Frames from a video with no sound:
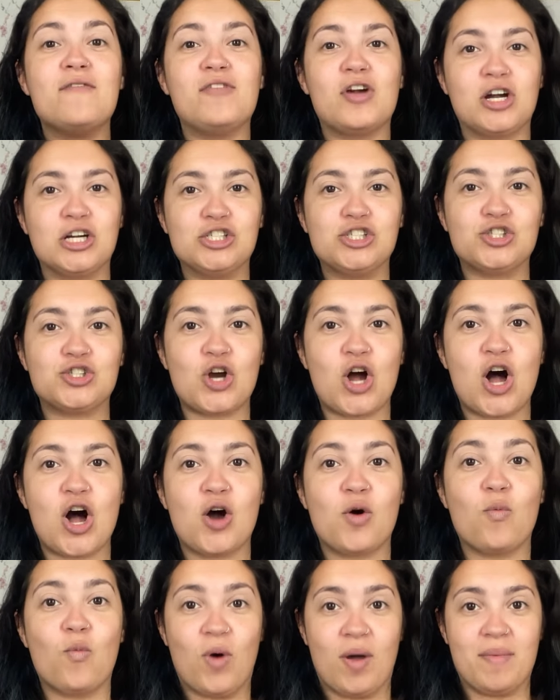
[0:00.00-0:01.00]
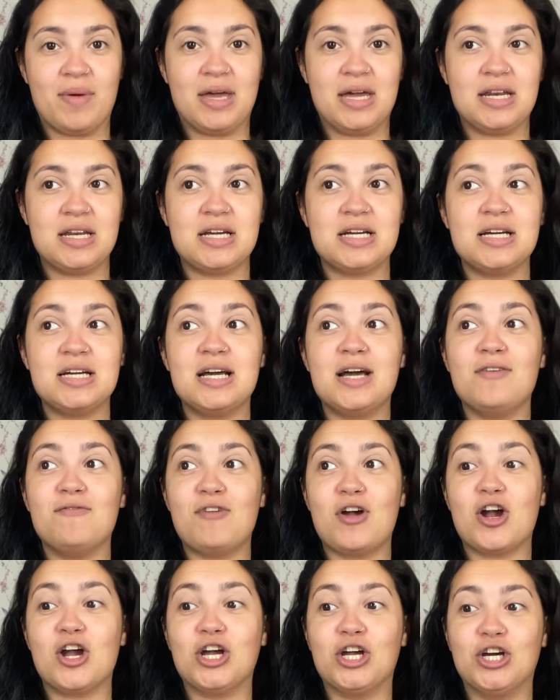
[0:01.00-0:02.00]
very strong women,
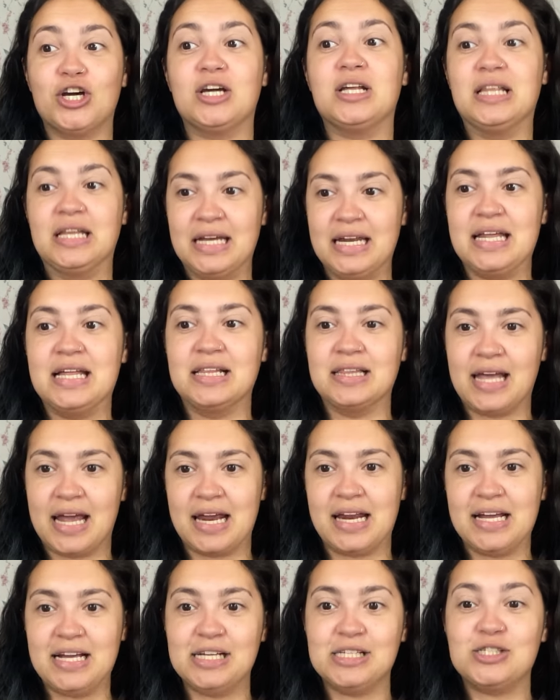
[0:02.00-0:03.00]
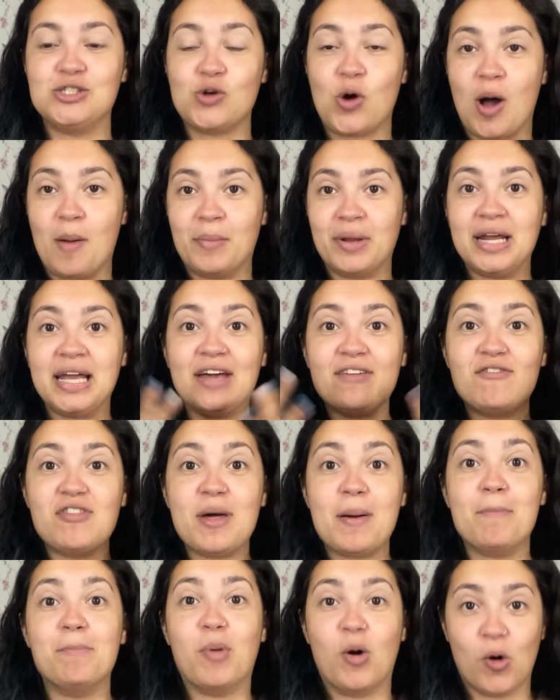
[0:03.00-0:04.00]
very good leading ladies. So I'm gonna give
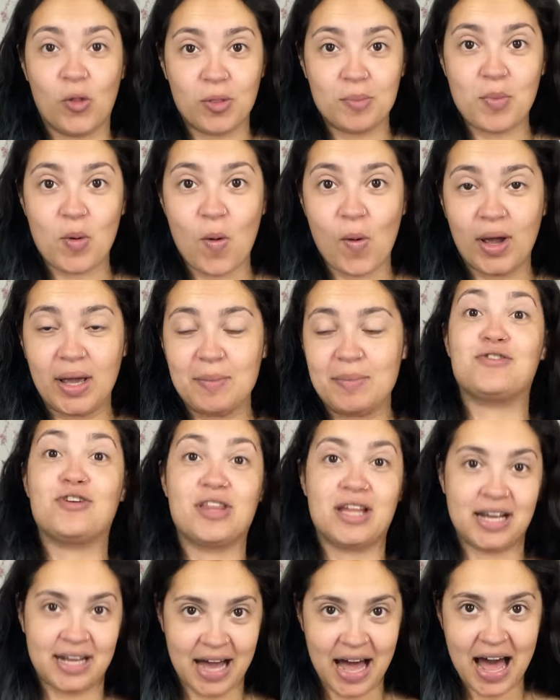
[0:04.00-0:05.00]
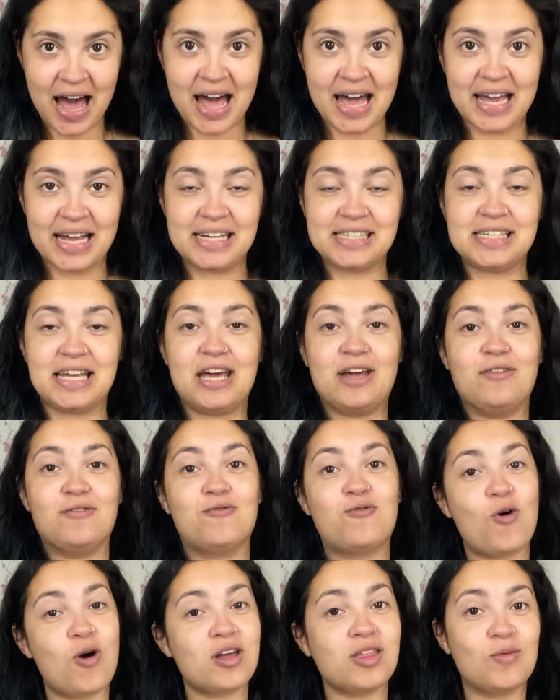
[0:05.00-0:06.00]
them both a point. But for the guys, in
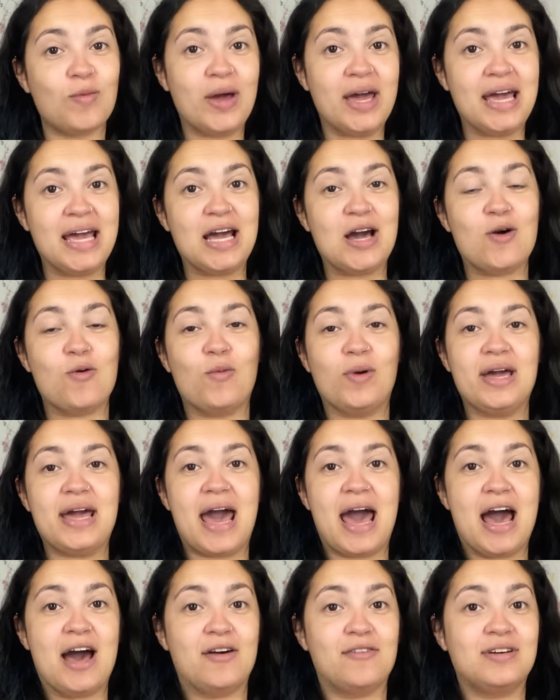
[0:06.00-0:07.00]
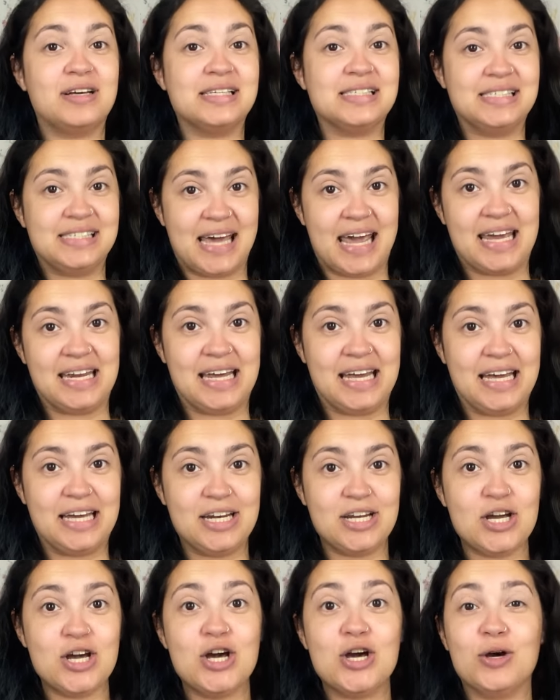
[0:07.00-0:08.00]
Fourth Wing, we have
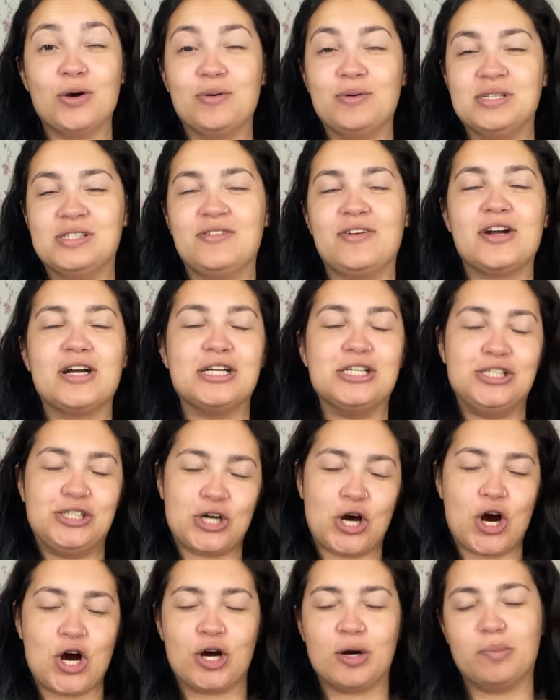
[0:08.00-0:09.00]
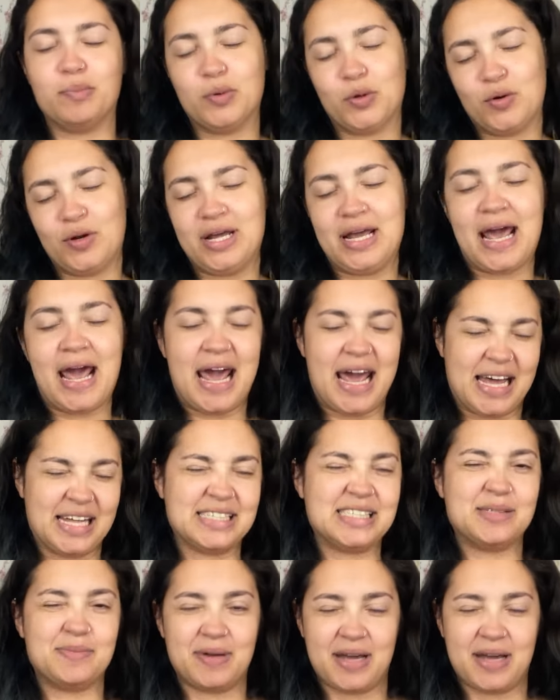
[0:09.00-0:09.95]
Zayden, who is a very dark, broody, handsome